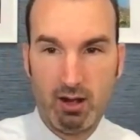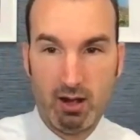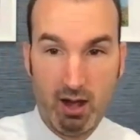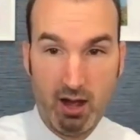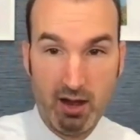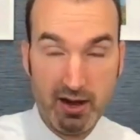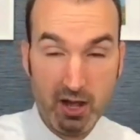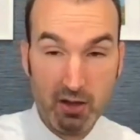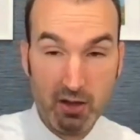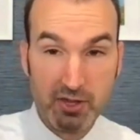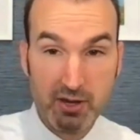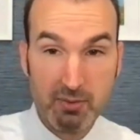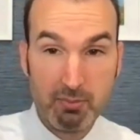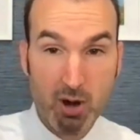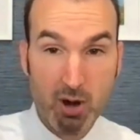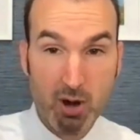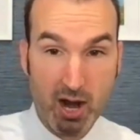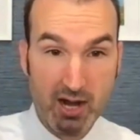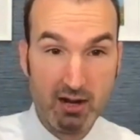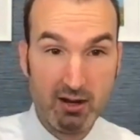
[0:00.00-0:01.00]
unhealthy
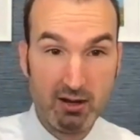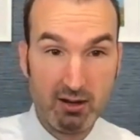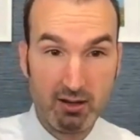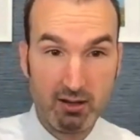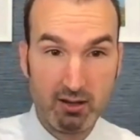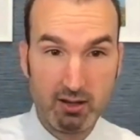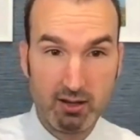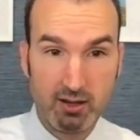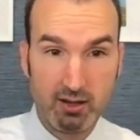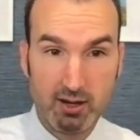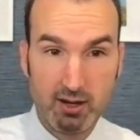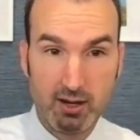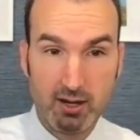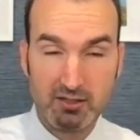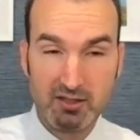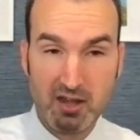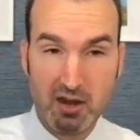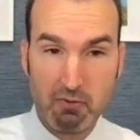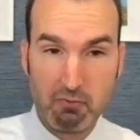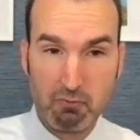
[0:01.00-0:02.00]
brain
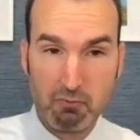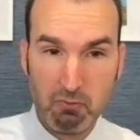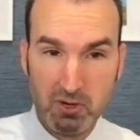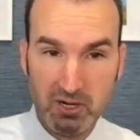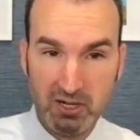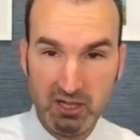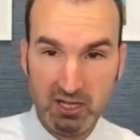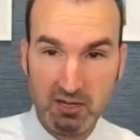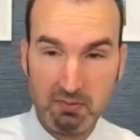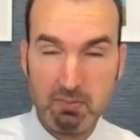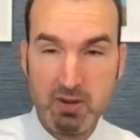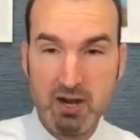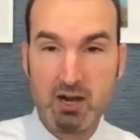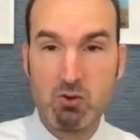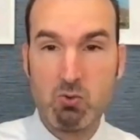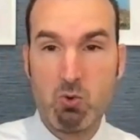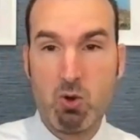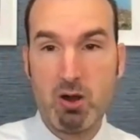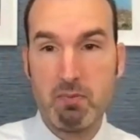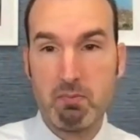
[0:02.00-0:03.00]
is a really
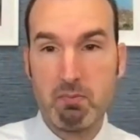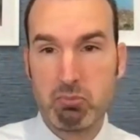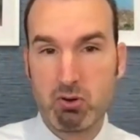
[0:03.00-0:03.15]
big one.